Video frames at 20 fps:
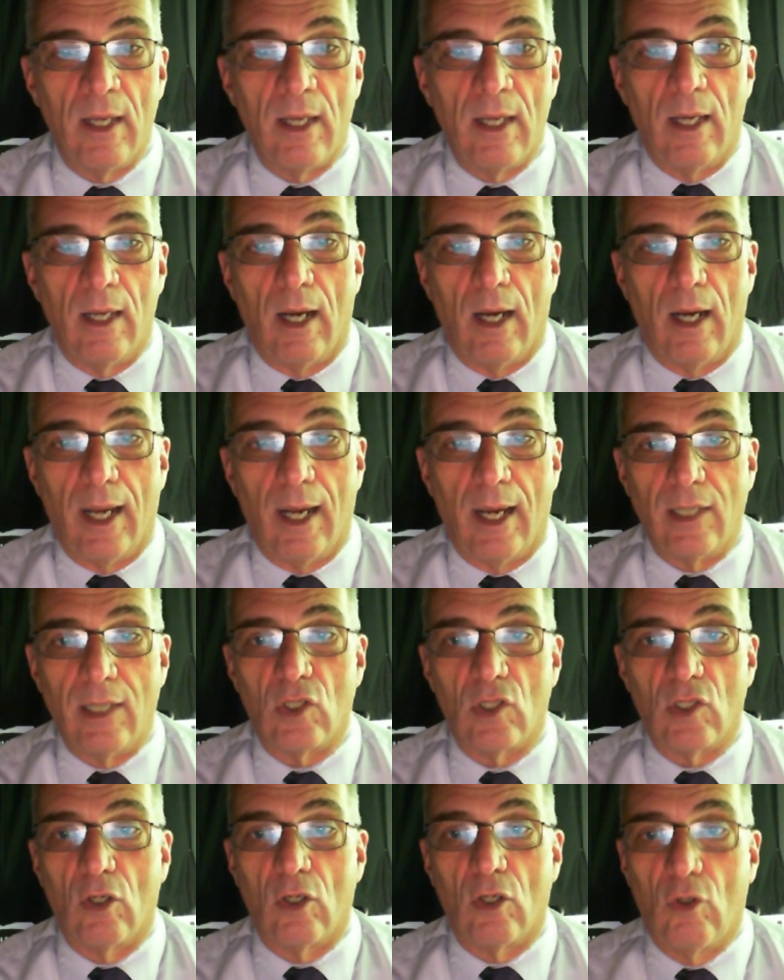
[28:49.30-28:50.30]
uh, is
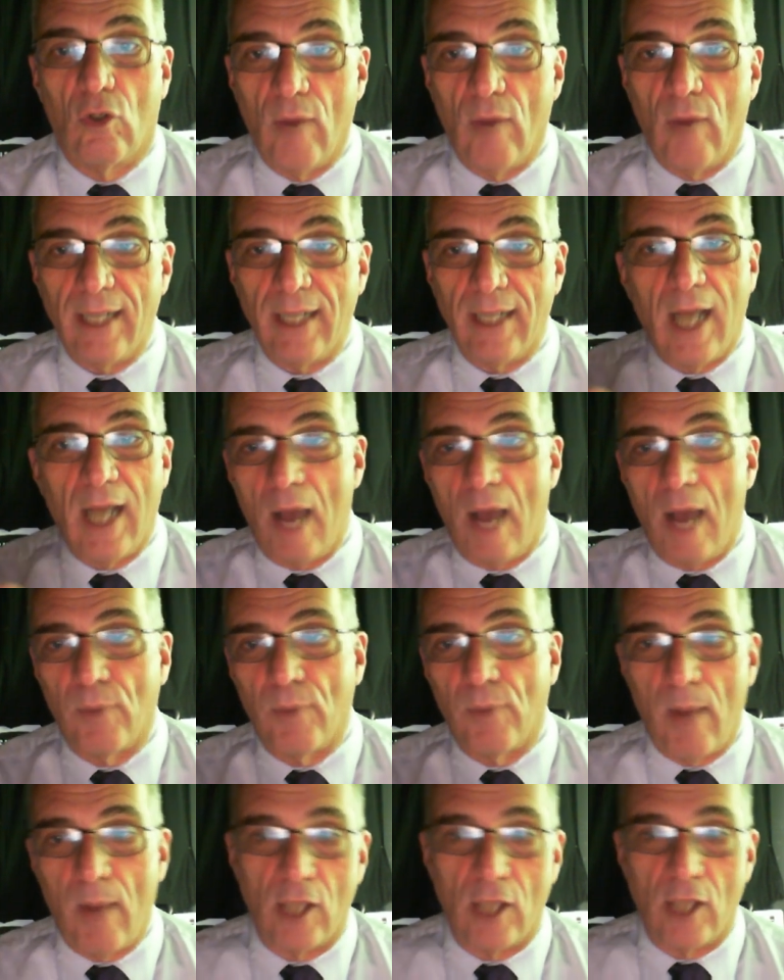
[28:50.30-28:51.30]
a great
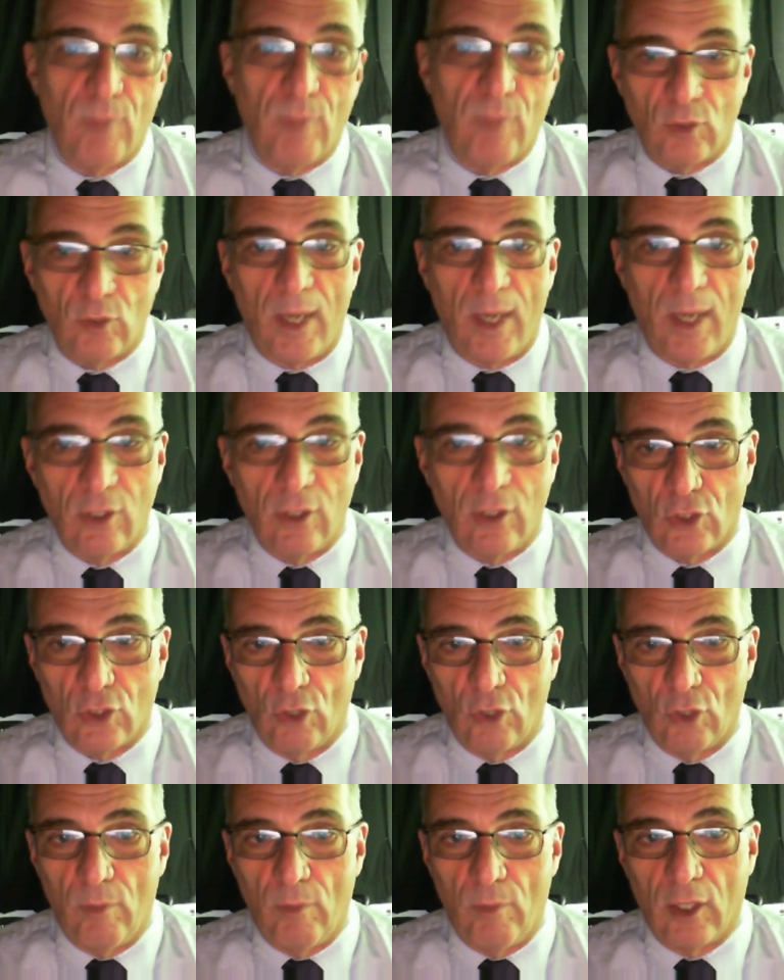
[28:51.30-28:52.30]
compromise between the
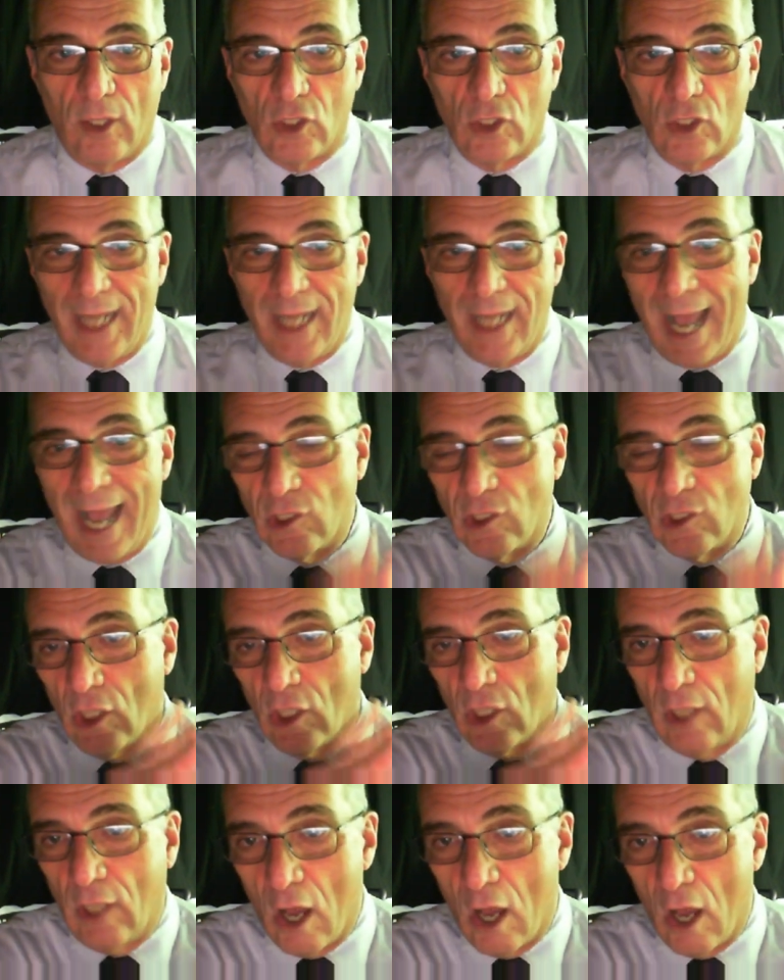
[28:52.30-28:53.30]
two because it has the
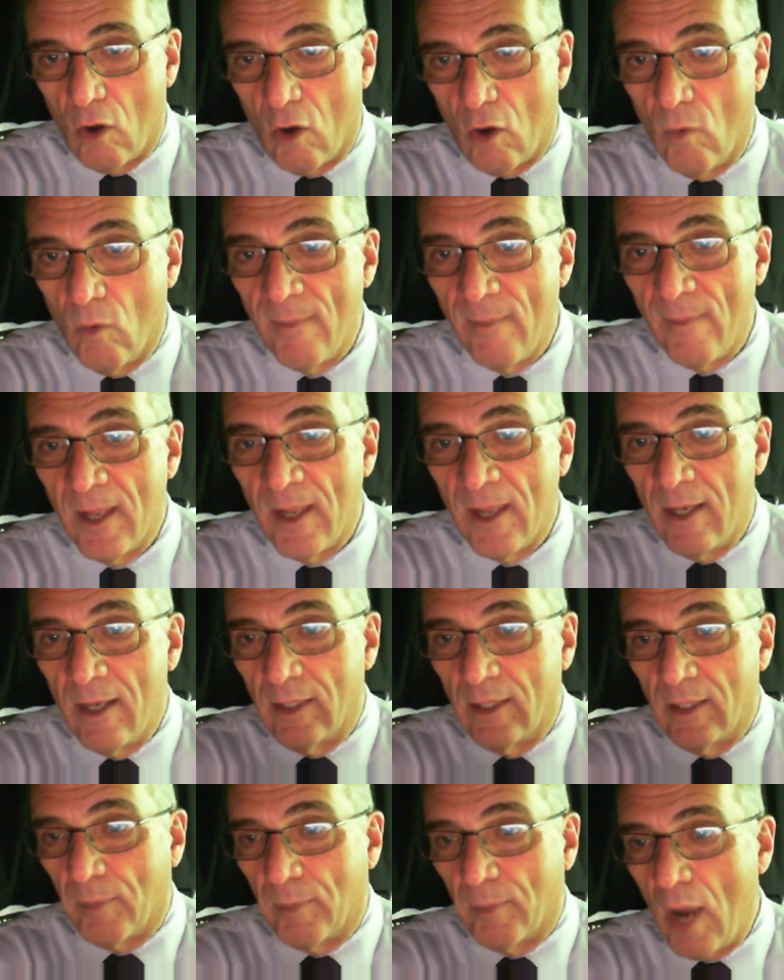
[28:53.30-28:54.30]
low,
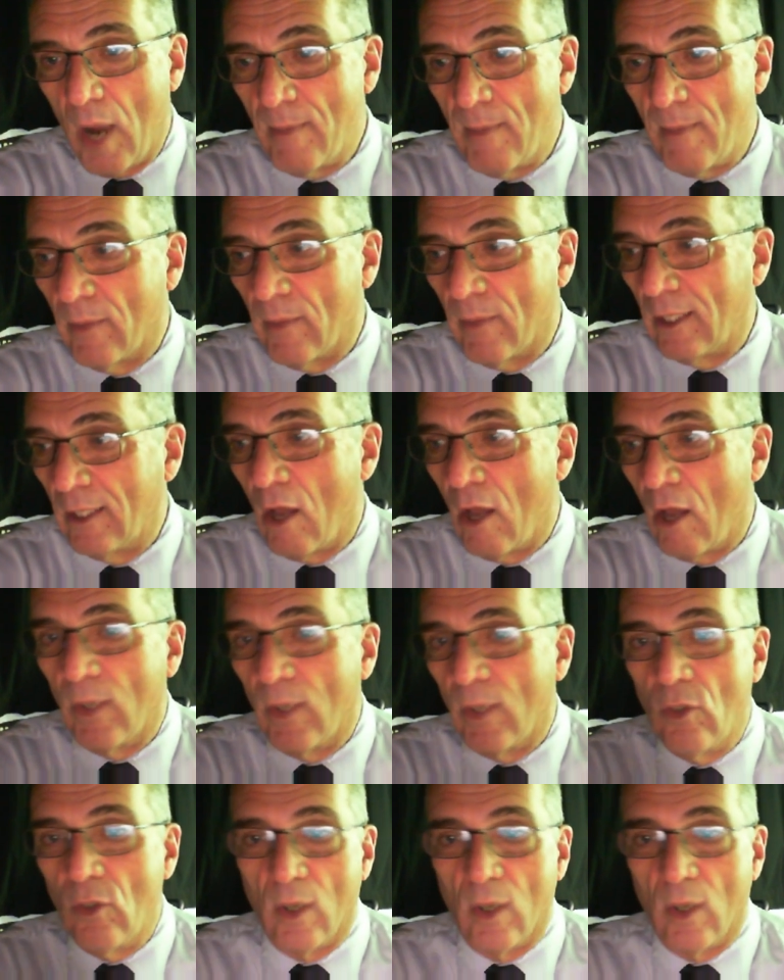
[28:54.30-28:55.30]
the primary low
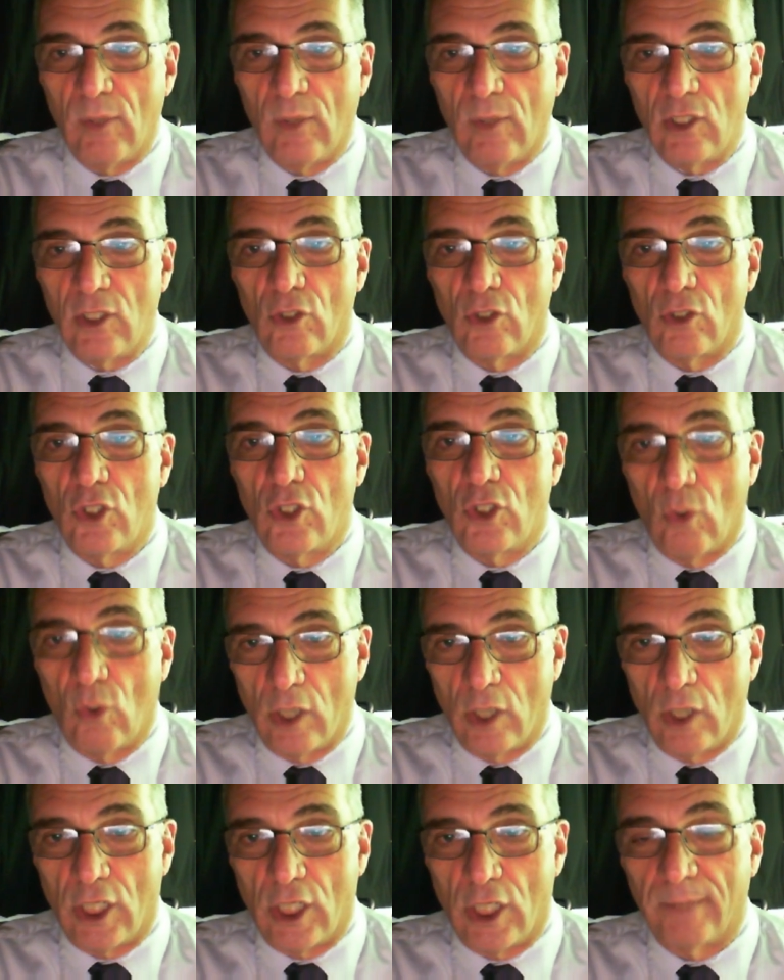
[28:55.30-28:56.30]
in northeastern
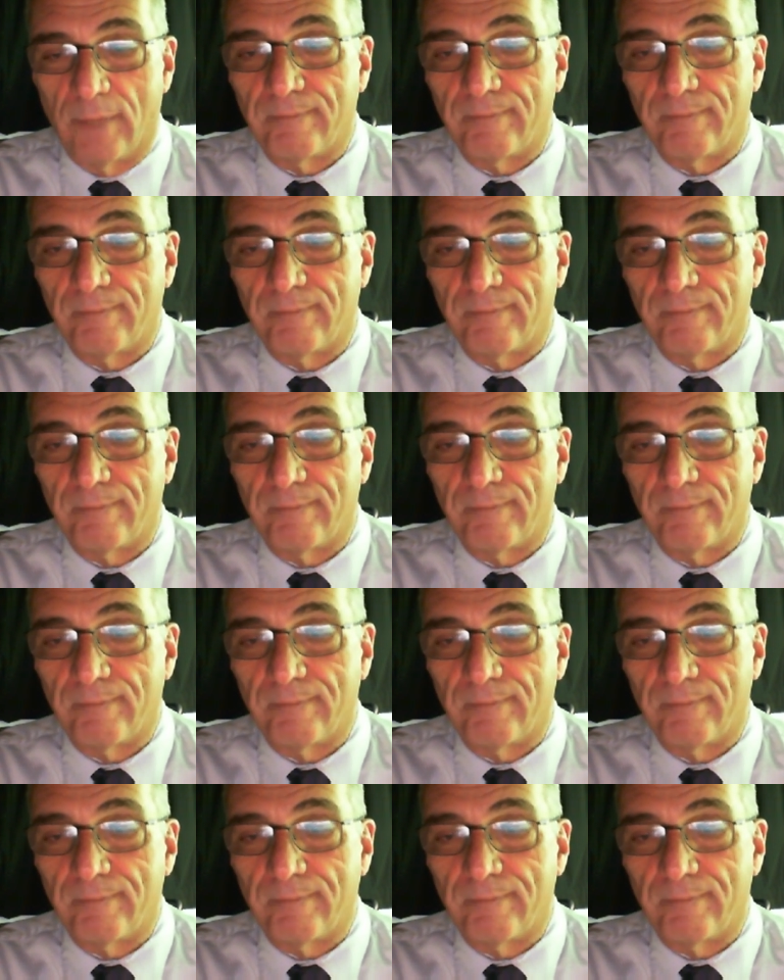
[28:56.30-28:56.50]
Georgia,